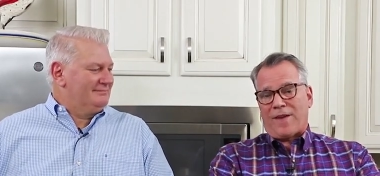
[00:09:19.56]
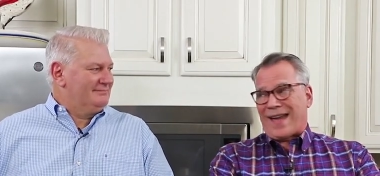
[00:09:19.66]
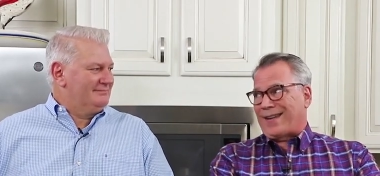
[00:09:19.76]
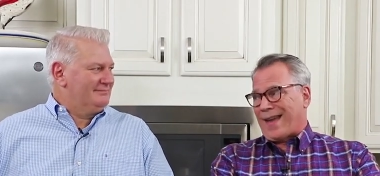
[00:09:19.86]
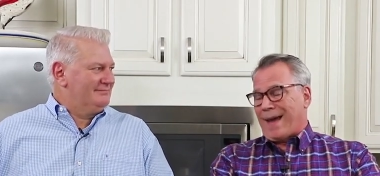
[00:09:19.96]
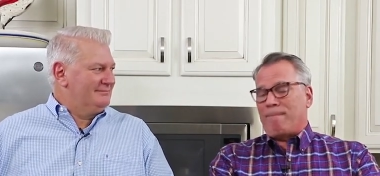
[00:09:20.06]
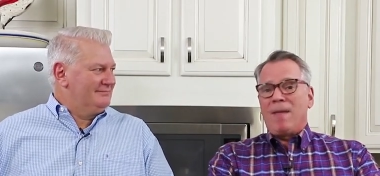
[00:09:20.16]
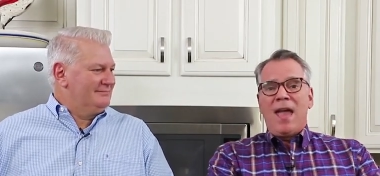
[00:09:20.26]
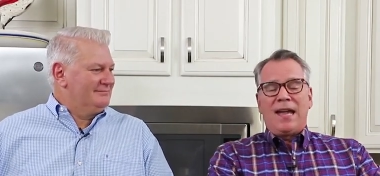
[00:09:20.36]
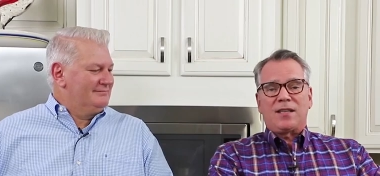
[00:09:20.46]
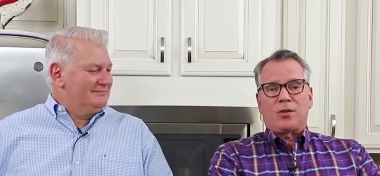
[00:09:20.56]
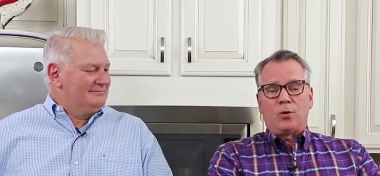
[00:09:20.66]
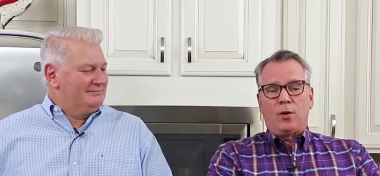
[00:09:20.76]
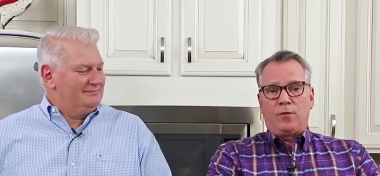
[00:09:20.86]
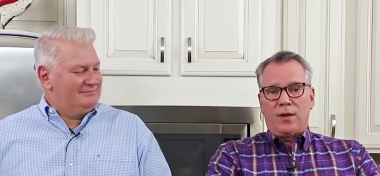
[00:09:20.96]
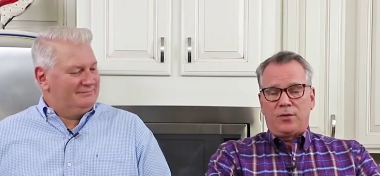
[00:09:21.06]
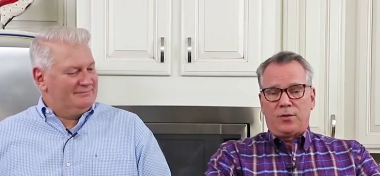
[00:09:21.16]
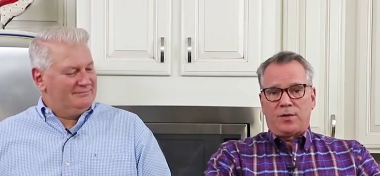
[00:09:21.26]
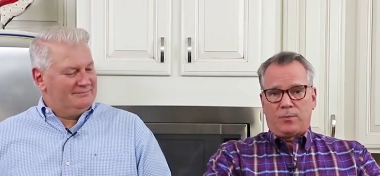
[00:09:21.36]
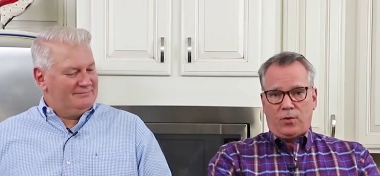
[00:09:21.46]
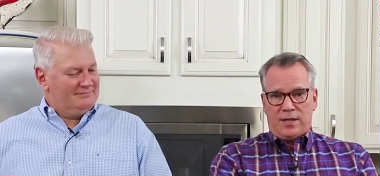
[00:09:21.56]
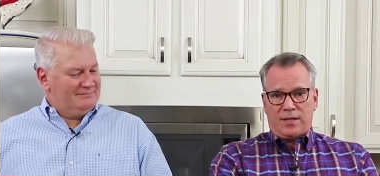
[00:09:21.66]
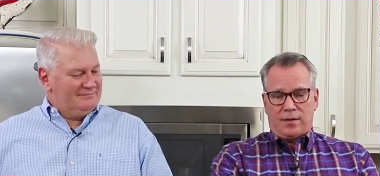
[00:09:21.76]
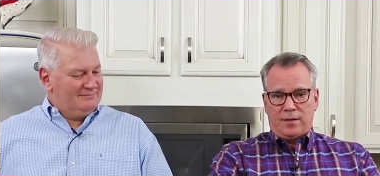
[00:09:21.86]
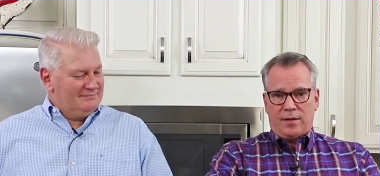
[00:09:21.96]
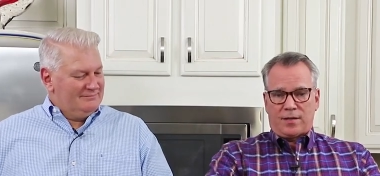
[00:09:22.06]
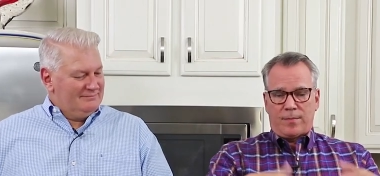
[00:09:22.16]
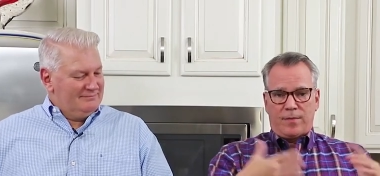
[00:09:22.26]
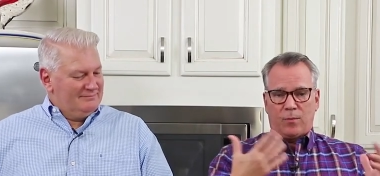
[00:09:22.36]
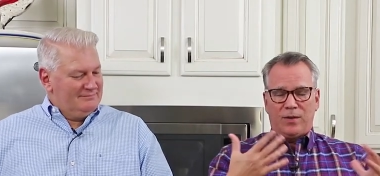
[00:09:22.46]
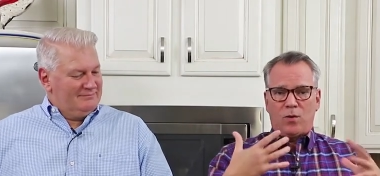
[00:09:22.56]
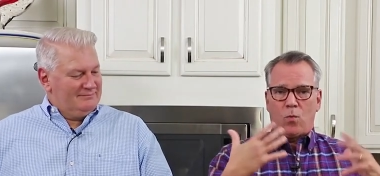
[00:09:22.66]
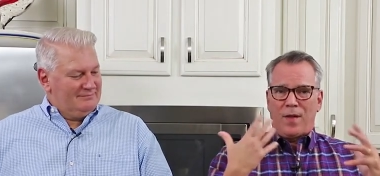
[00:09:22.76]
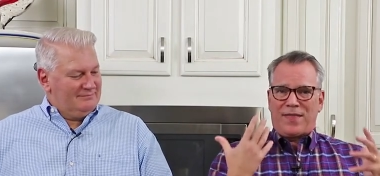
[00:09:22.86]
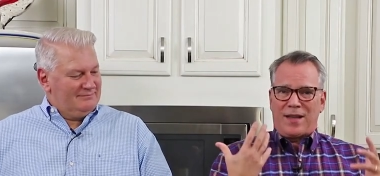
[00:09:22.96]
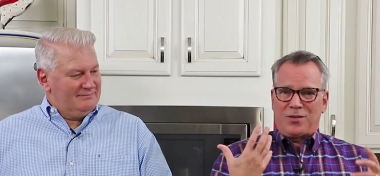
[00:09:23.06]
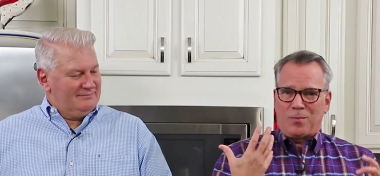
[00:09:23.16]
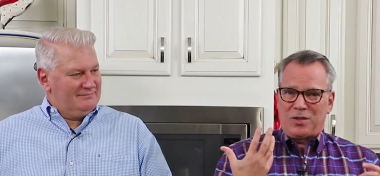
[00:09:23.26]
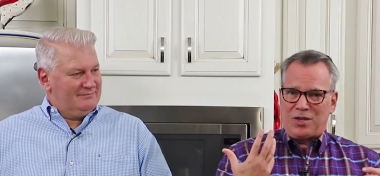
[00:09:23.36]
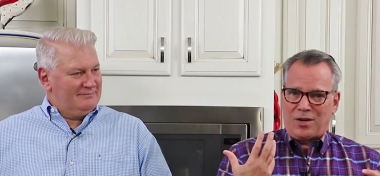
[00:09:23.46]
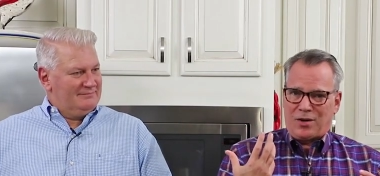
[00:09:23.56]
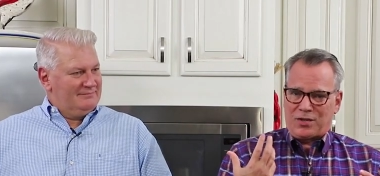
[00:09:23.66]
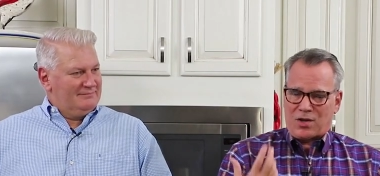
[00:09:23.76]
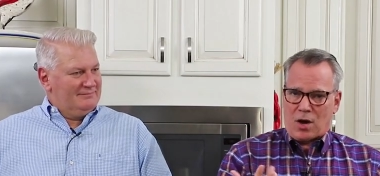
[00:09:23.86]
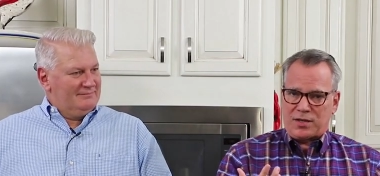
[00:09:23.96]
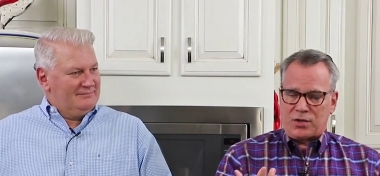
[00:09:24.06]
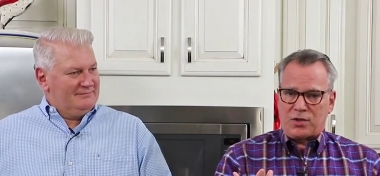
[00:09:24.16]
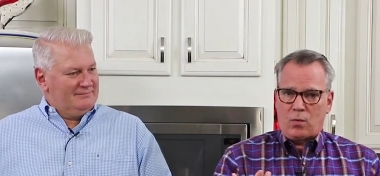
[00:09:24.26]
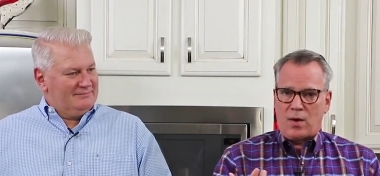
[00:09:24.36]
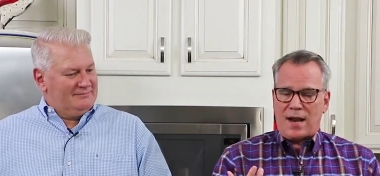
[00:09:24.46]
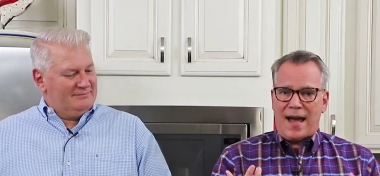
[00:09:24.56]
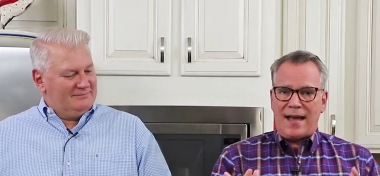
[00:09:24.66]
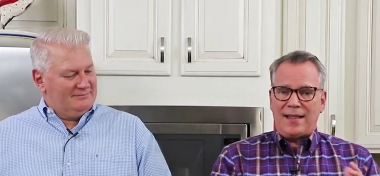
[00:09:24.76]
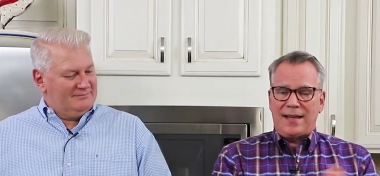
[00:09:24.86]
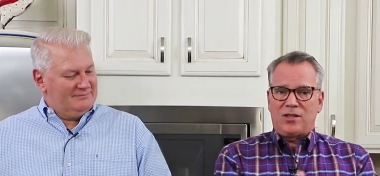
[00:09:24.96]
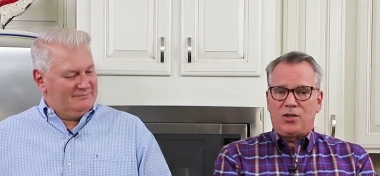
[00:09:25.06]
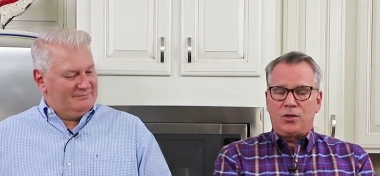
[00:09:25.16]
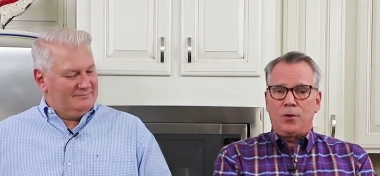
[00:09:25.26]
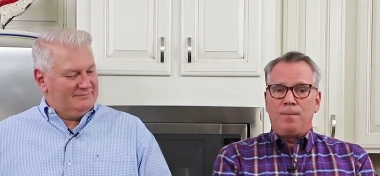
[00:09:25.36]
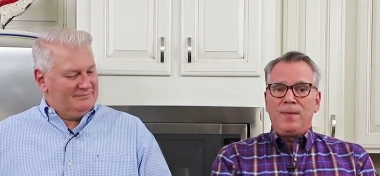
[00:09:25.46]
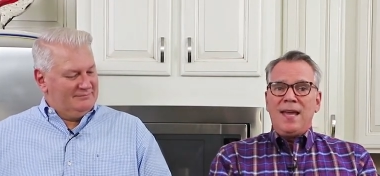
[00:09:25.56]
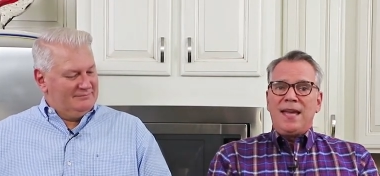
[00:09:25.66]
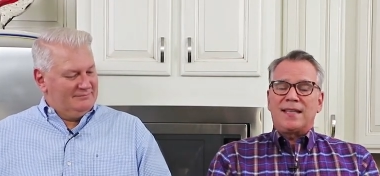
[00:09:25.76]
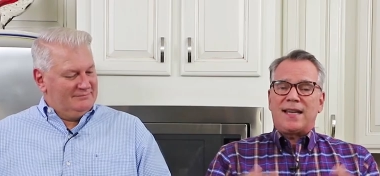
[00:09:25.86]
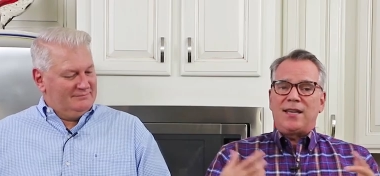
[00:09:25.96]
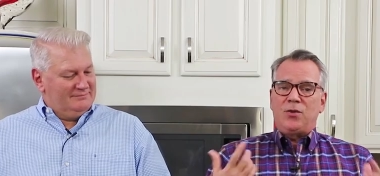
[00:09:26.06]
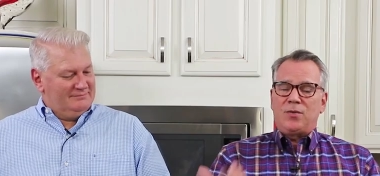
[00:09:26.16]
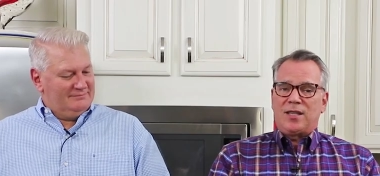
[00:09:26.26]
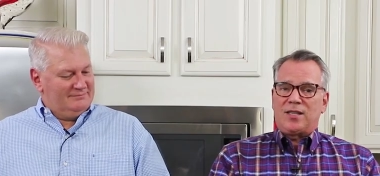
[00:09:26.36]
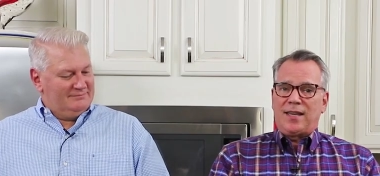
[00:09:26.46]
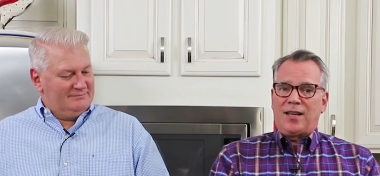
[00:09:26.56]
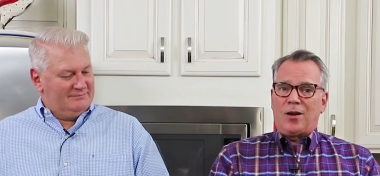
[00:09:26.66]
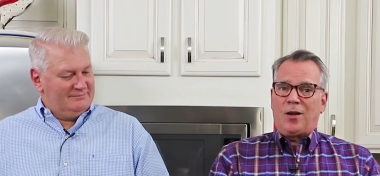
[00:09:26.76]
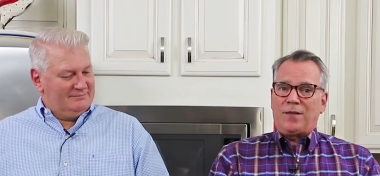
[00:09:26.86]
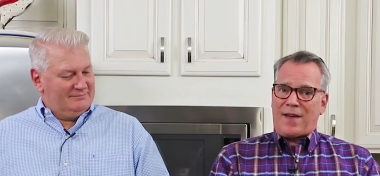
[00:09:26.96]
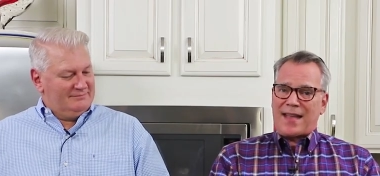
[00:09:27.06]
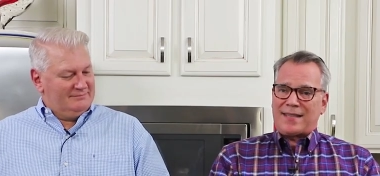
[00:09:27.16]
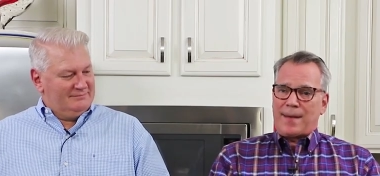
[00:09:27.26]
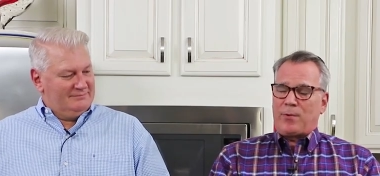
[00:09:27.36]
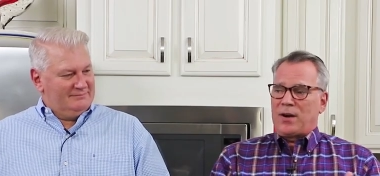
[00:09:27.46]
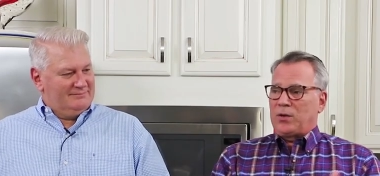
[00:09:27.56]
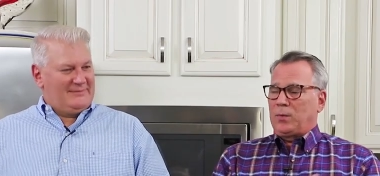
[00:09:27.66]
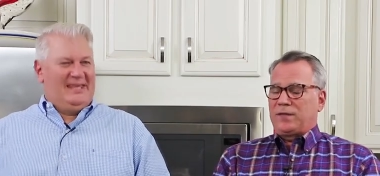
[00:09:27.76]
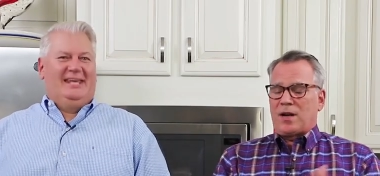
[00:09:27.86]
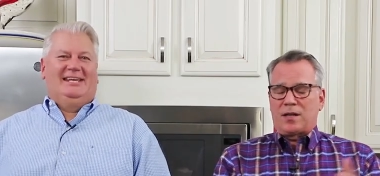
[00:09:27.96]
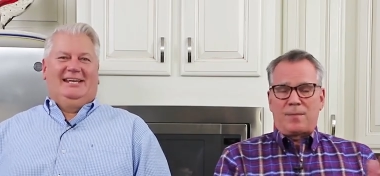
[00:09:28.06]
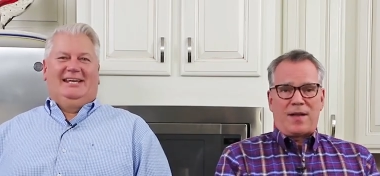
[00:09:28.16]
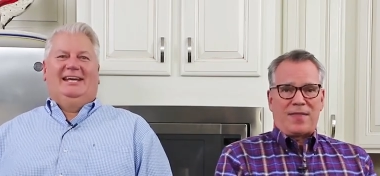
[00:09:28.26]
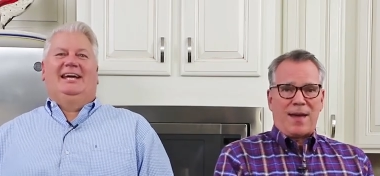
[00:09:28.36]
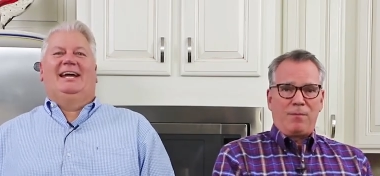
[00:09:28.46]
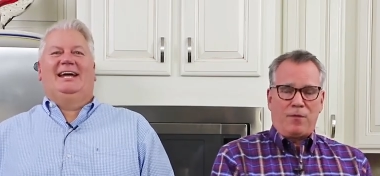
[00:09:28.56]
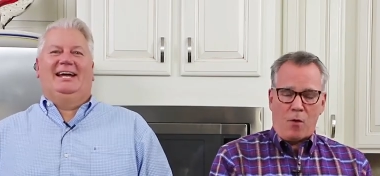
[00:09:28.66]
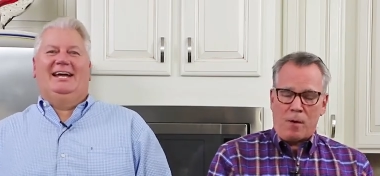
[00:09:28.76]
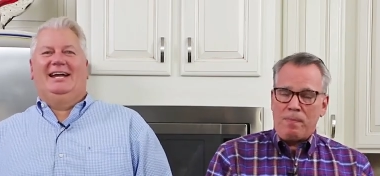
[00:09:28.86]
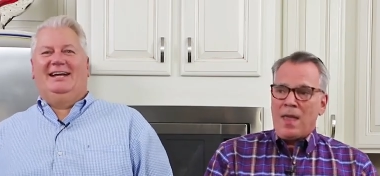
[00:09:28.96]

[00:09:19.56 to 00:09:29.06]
Speaker 1: the fat cap. It's going to have rendered some grease, and the, some of the, we don't want that so much in our sauce. So what I like to do is I use this thing called a fat separator. We've talked about that before,